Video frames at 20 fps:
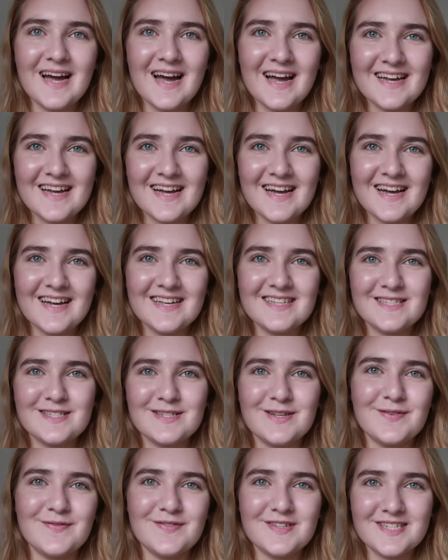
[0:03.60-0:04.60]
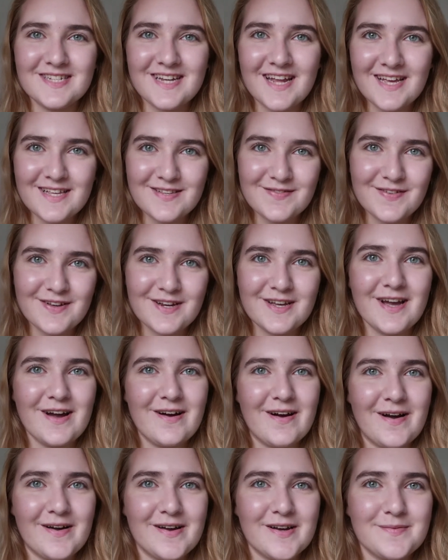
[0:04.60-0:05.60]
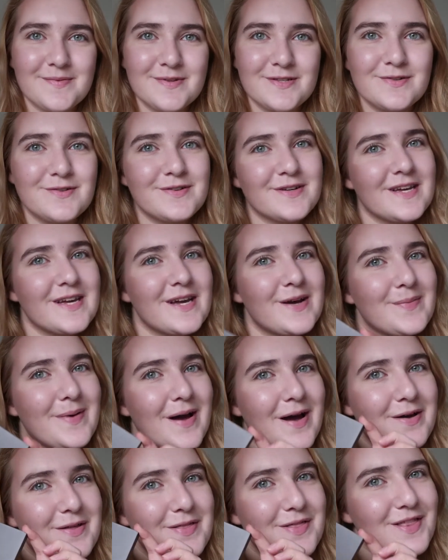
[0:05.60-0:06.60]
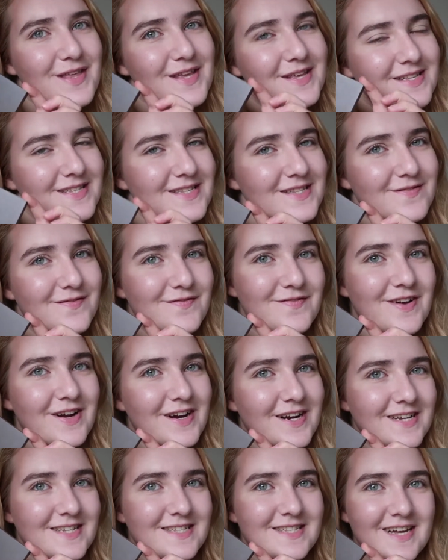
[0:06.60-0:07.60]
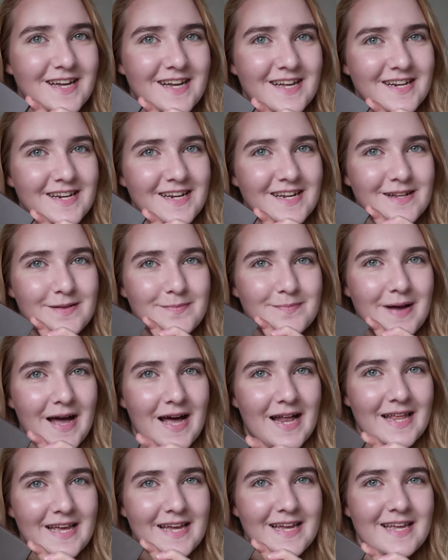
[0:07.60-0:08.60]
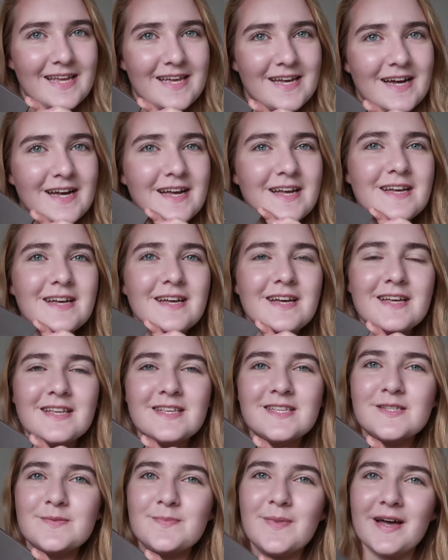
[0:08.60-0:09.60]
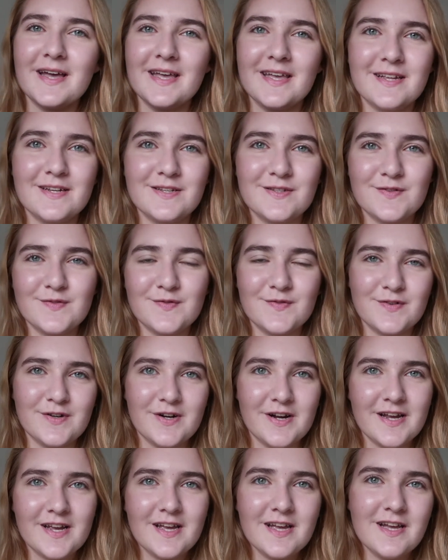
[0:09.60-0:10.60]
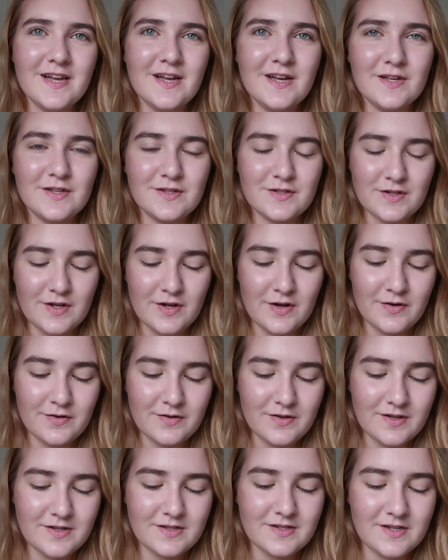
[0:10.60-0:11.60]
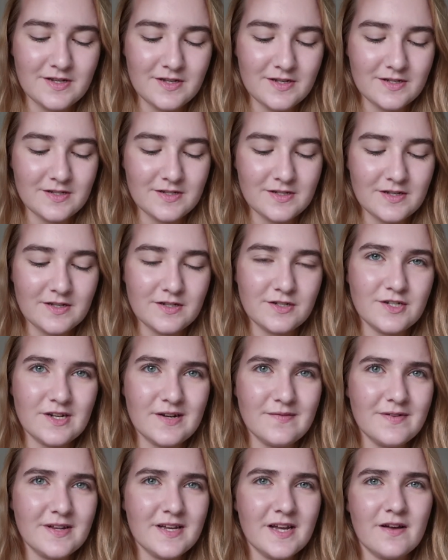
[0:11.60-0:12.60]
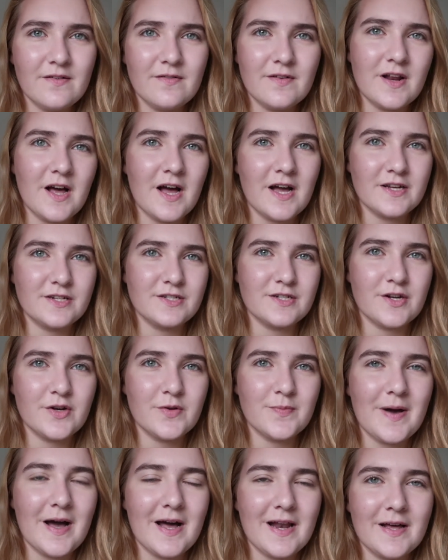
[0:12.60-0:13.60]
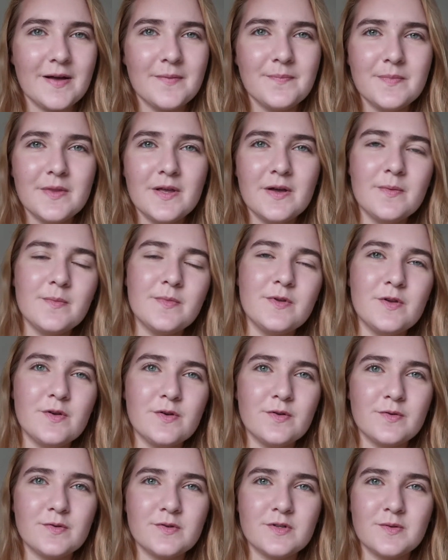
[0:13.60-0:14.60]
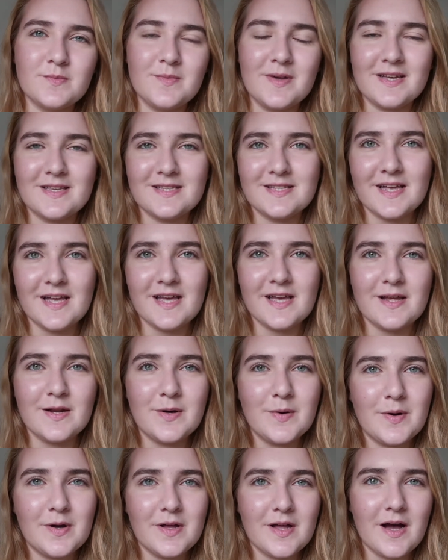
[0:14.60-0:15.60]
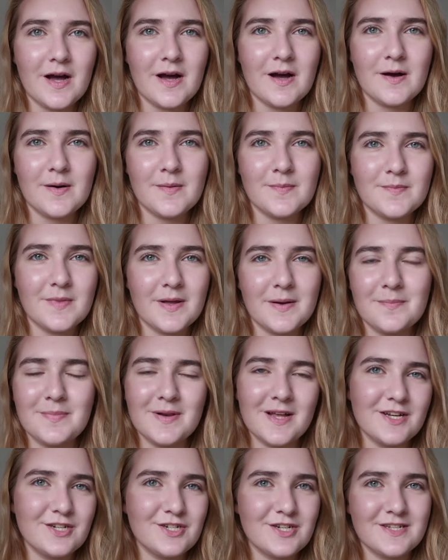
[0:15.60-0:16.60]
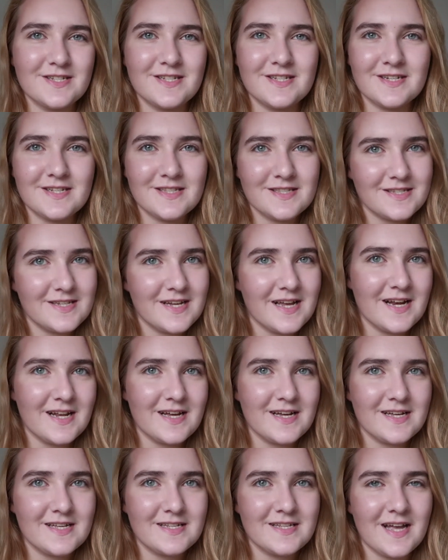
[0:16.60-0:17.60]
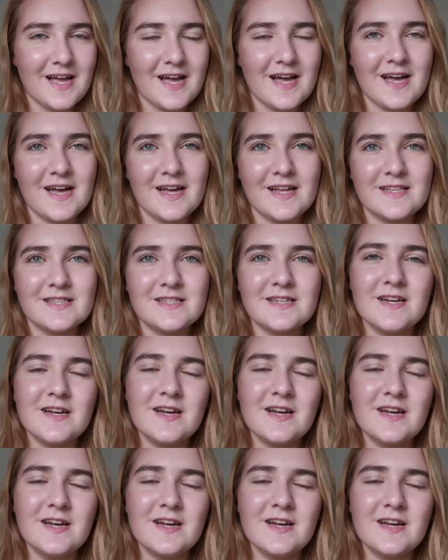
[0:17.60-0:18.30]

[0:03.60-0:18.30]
Hi guys, so for today's video I'm going to be talking about this very exciting little palette here. This is by INNISFREE. So this is generally kind of an eyeshadow palette, but you can also mix in like blushes and concealers and